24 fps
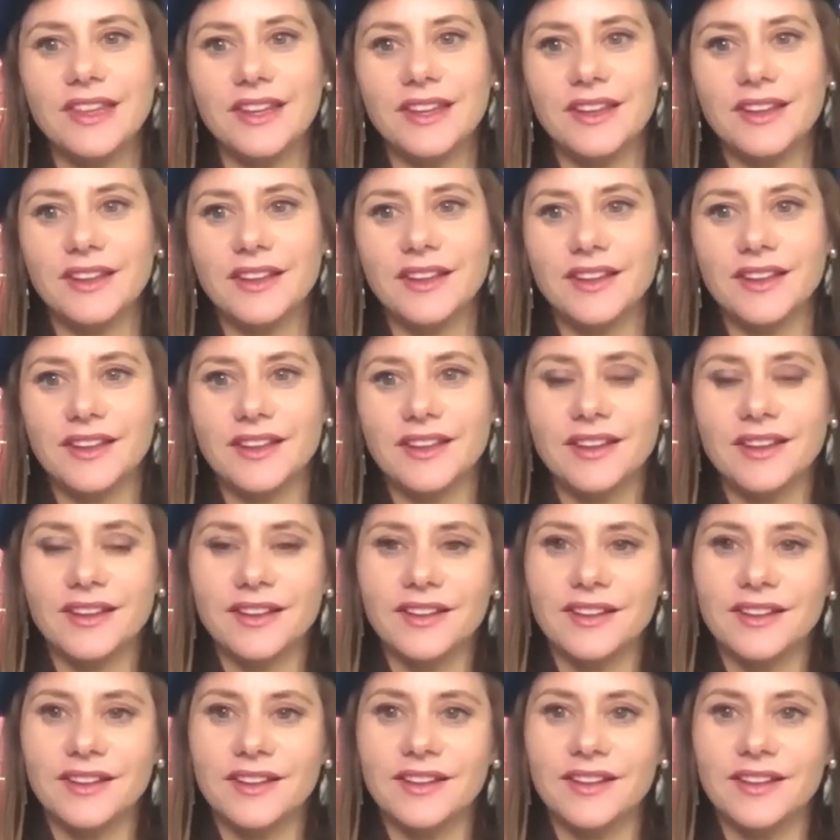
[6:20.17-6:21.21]

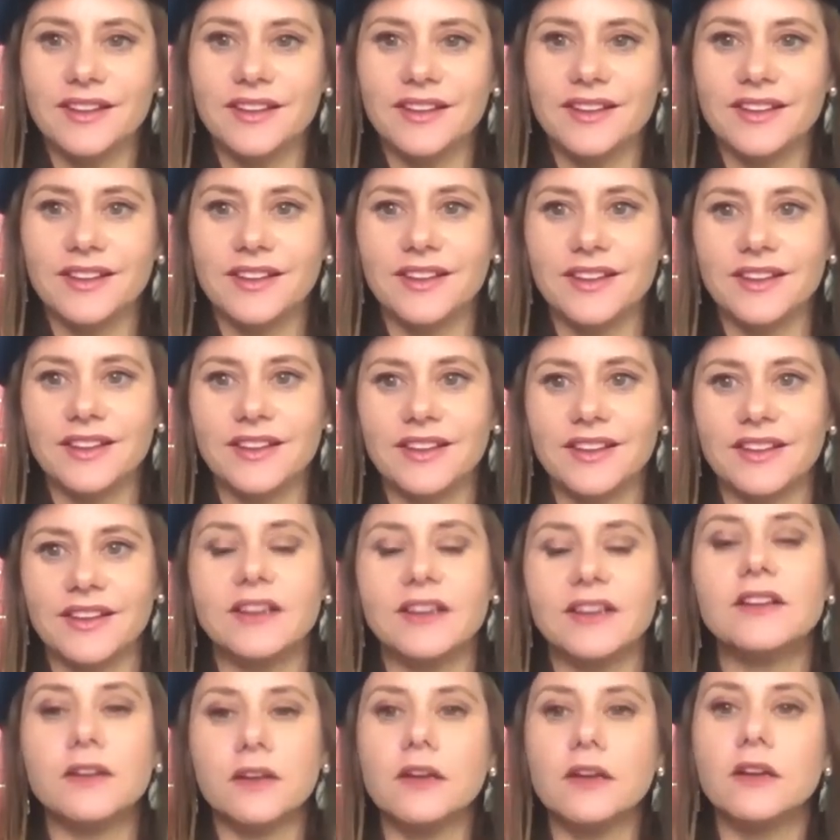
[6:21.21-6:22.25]

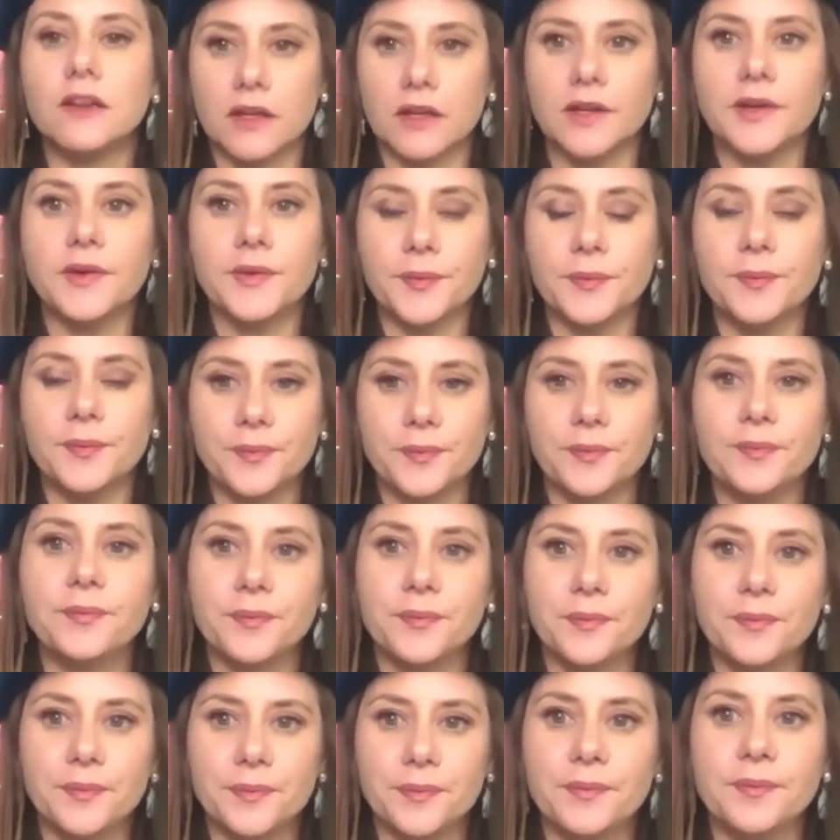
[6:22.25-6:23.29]

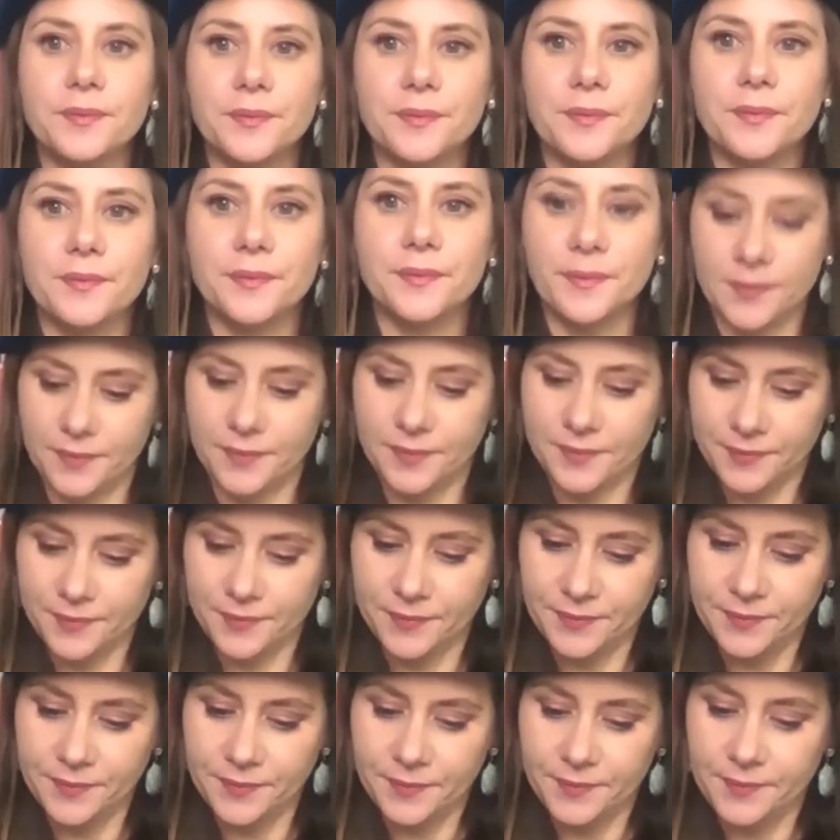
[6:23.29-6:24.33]

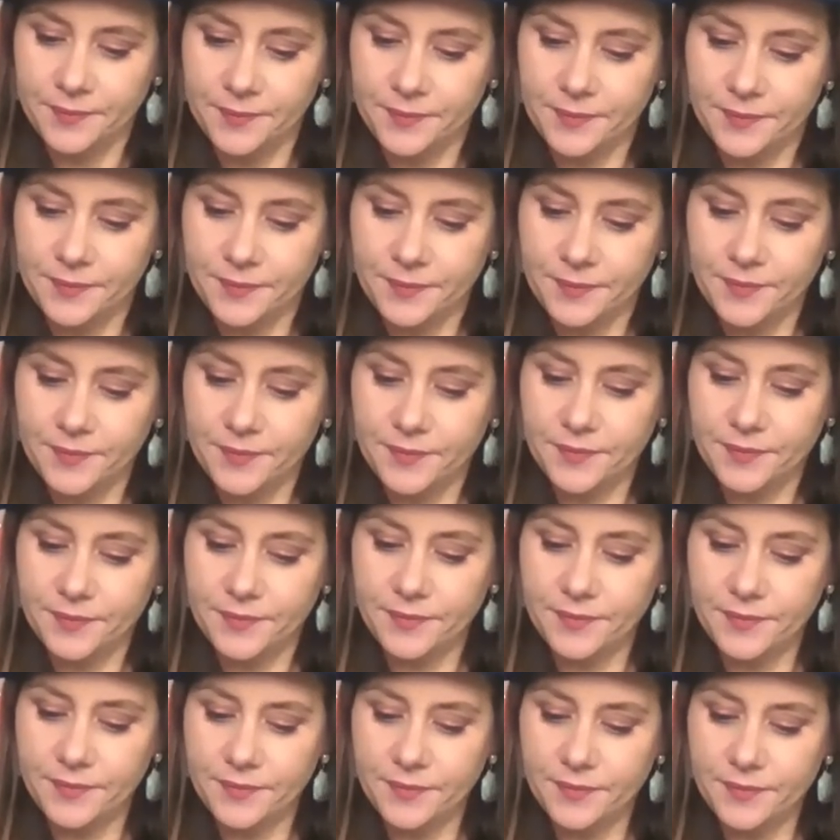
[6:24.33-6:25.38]

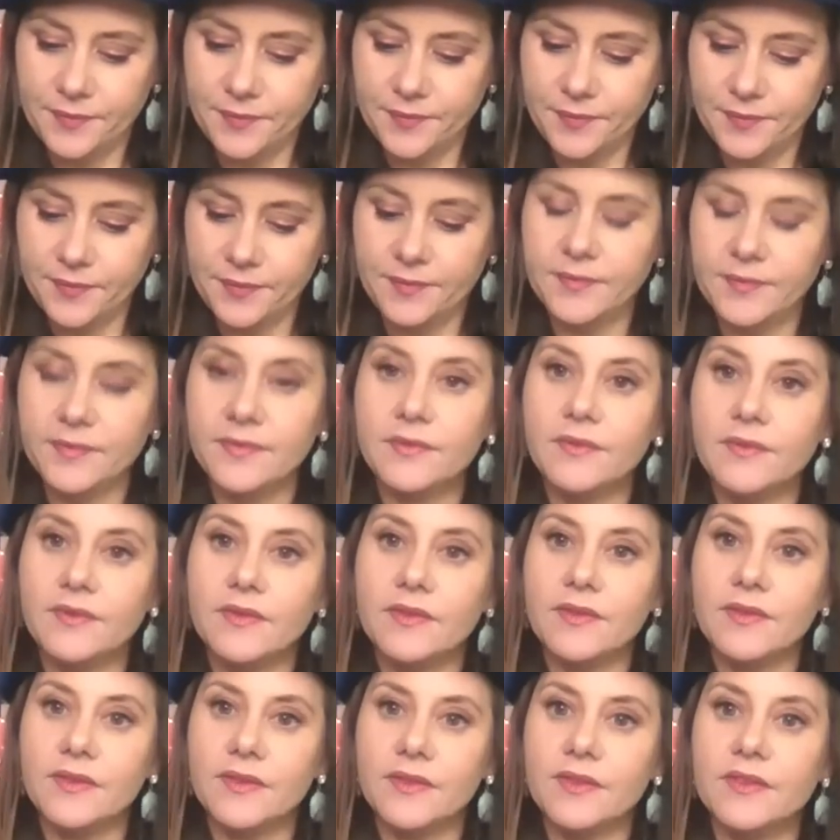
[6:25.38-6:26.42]

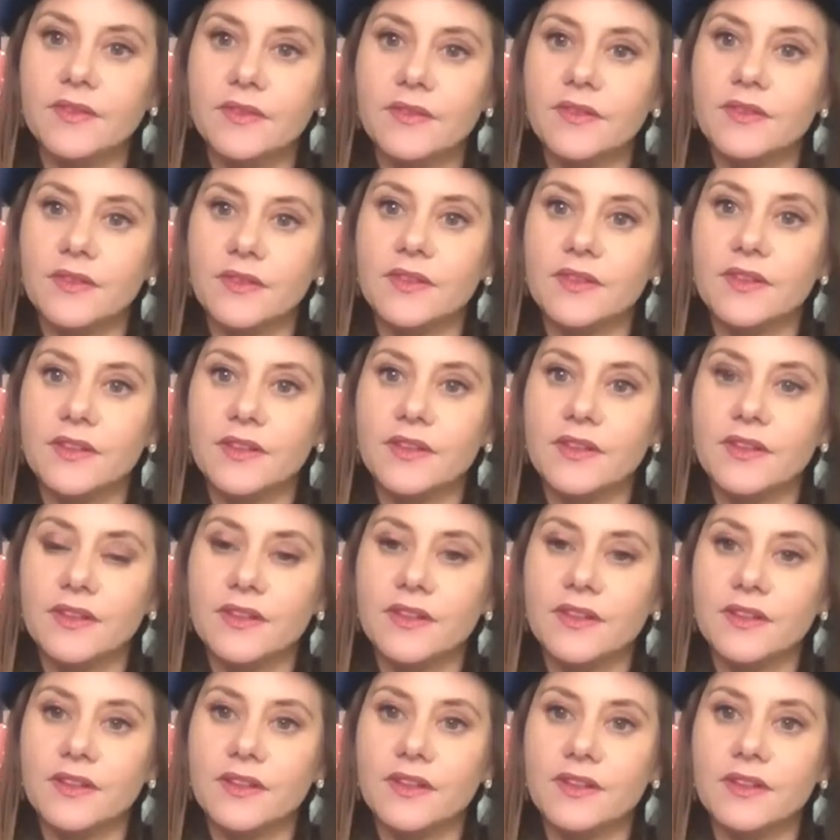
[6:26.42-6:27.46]

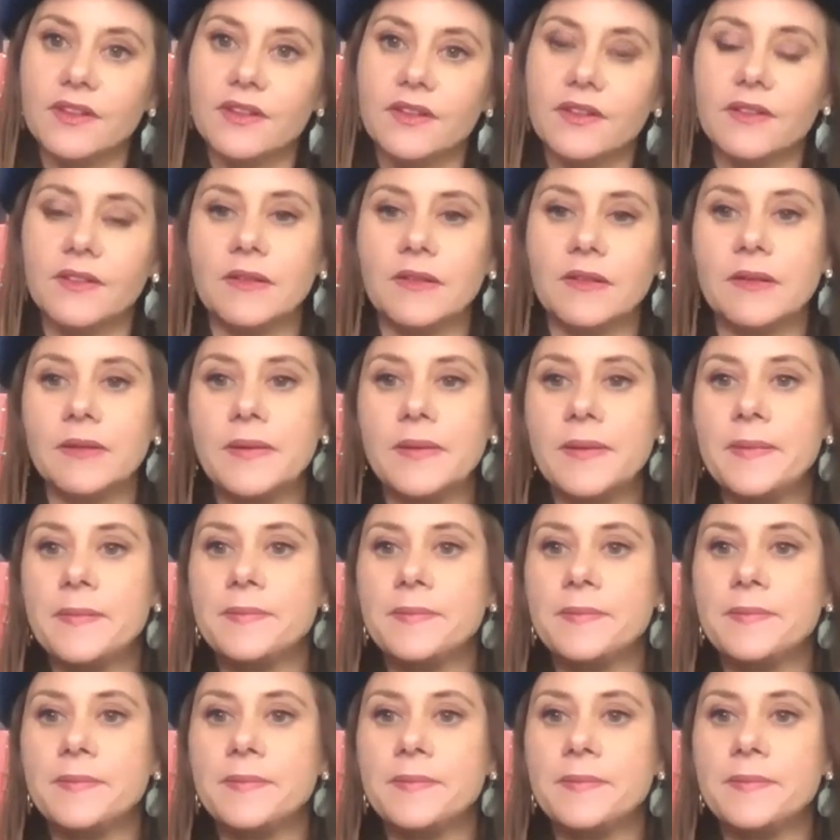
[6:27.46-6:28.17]
[no speech]